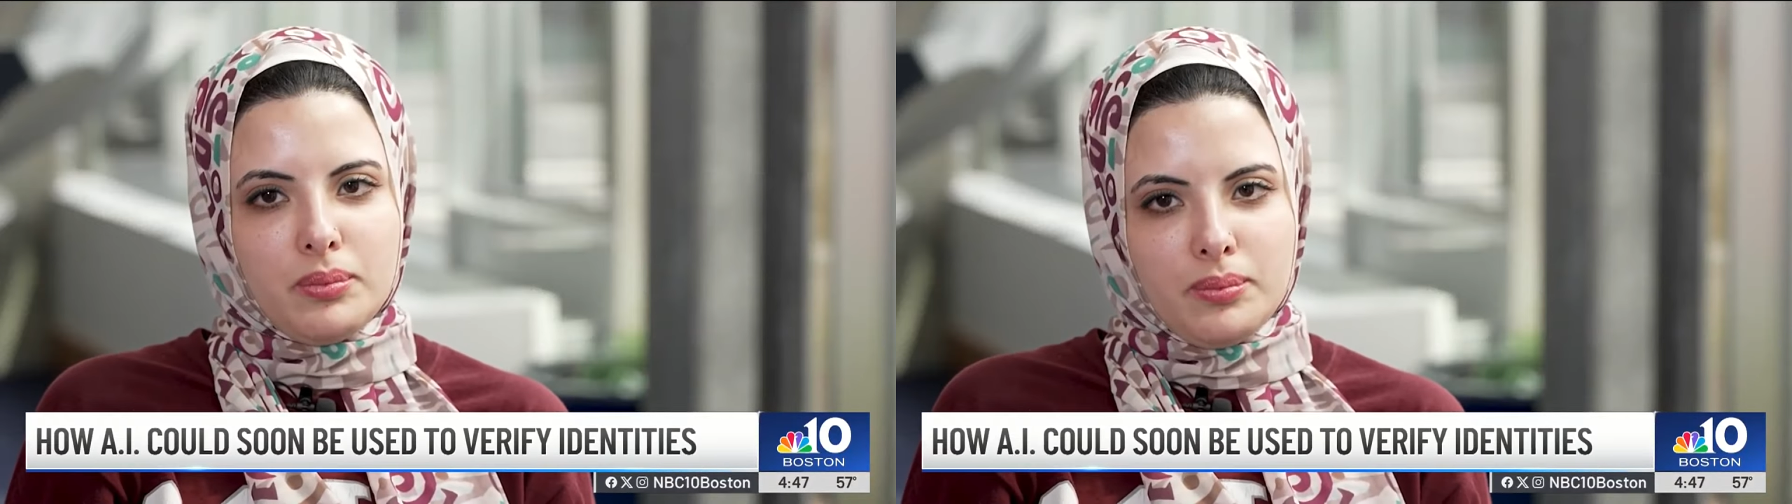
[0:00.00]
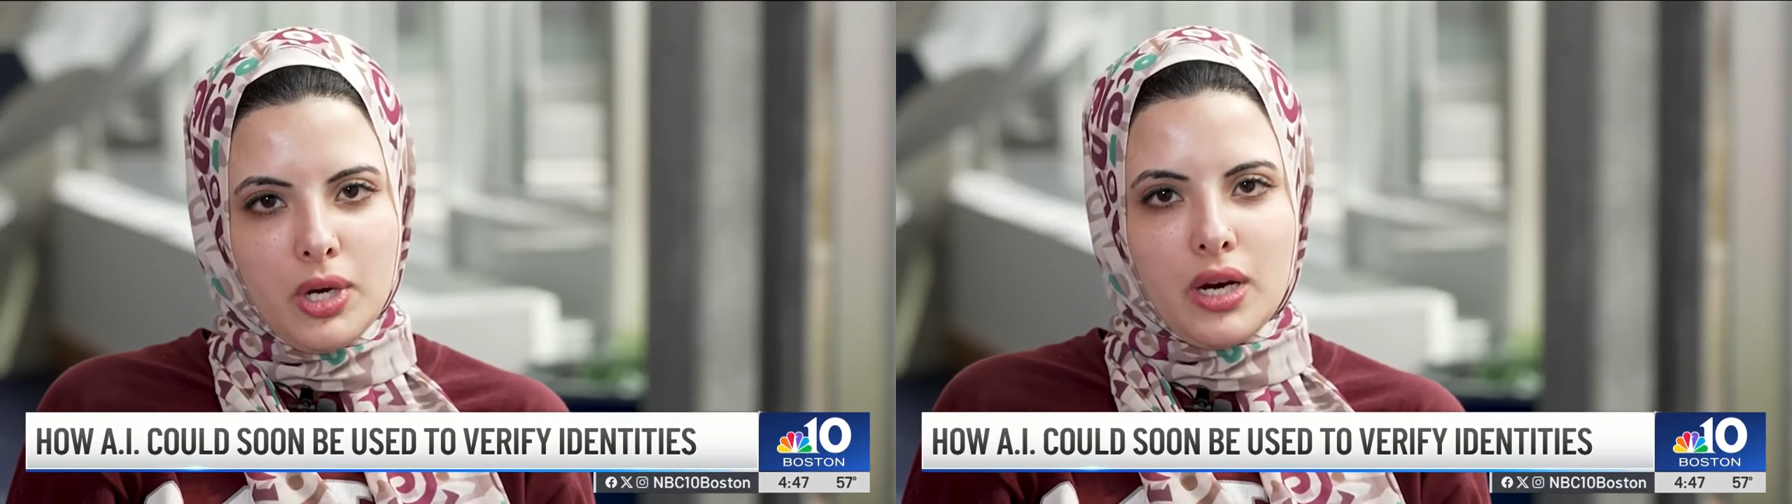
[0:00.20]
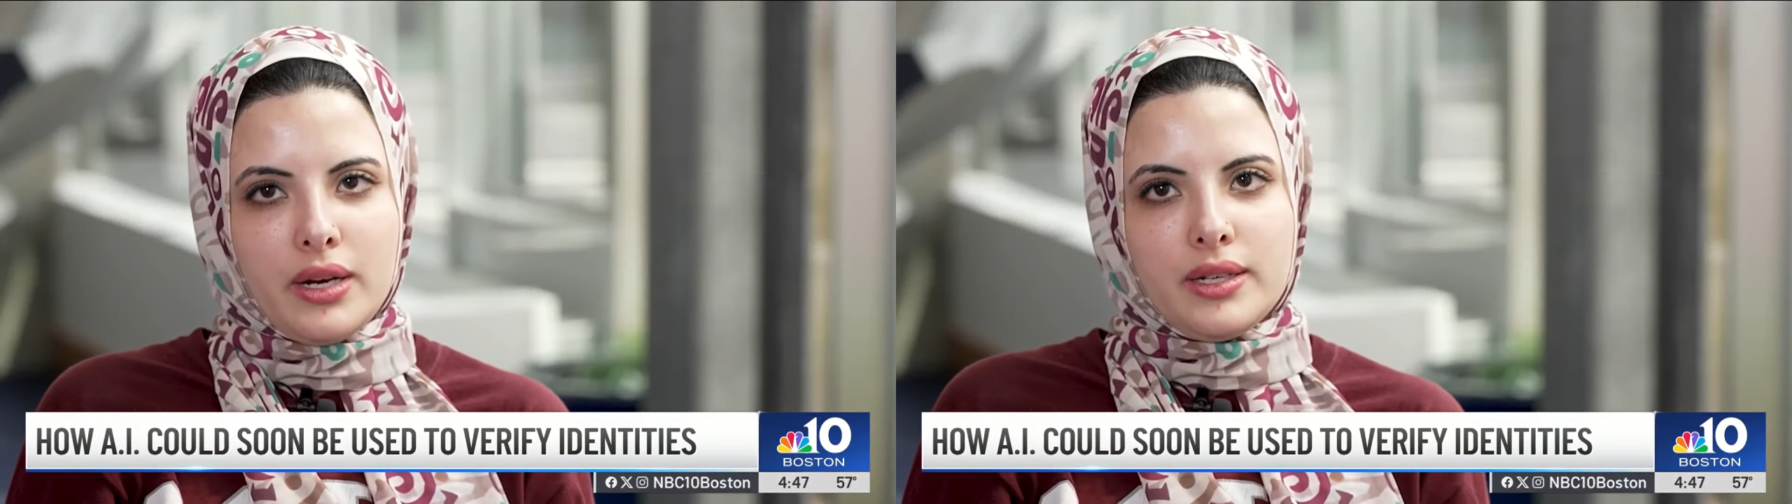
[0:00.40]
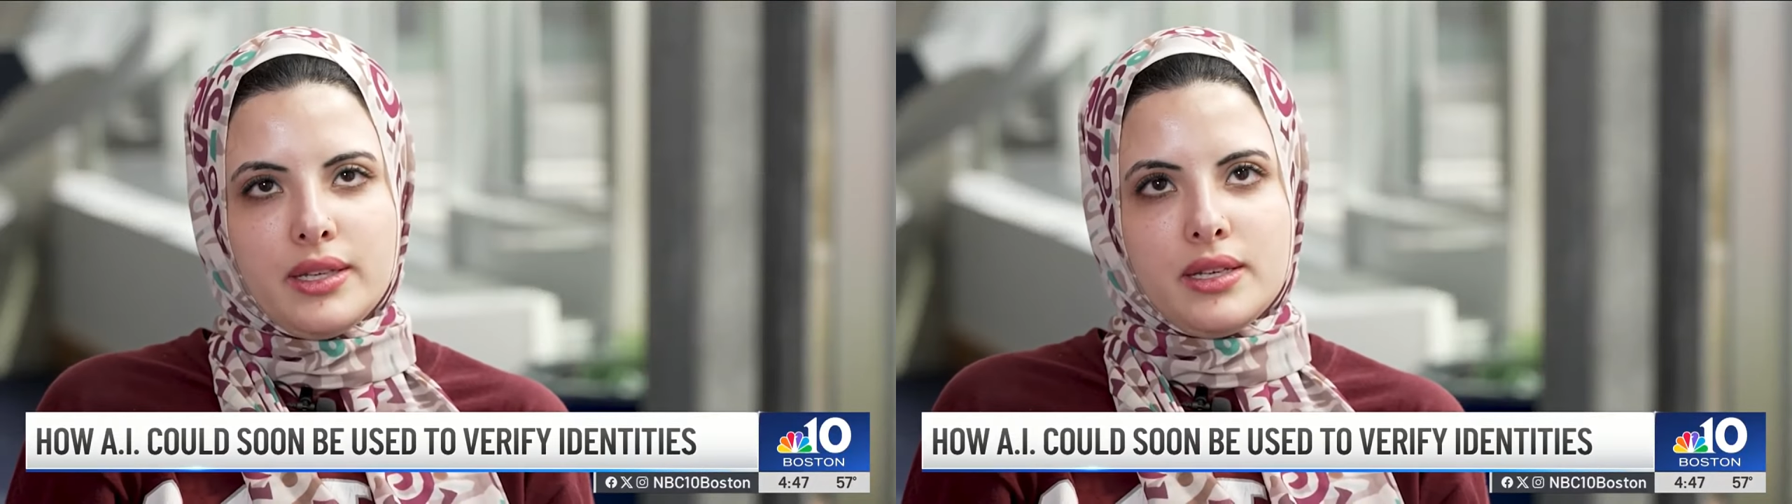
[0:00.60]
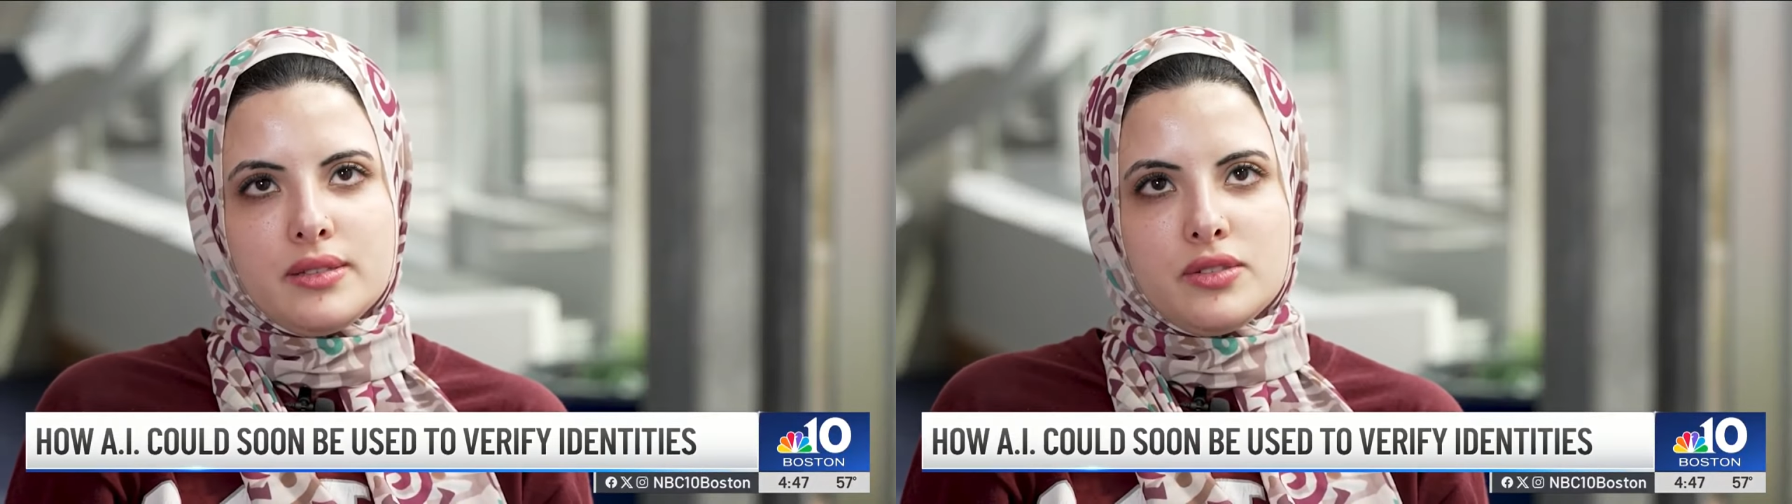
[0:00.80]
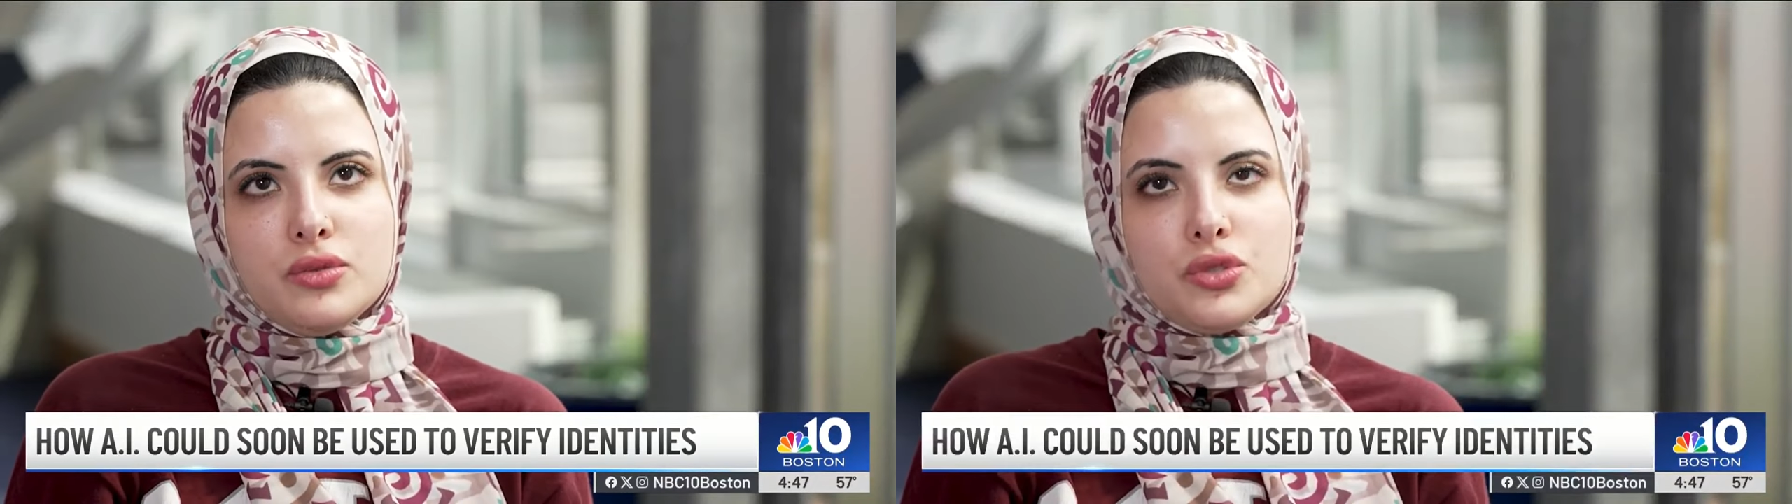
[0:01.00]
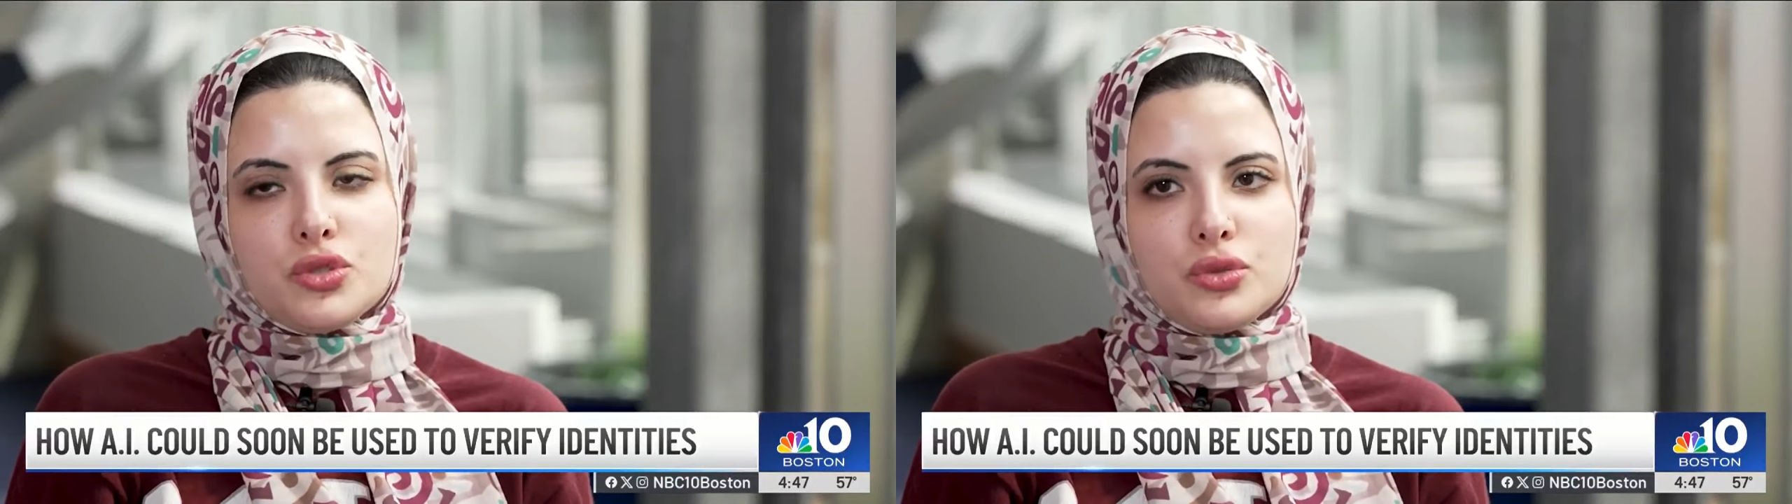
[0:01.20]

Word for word: part is you show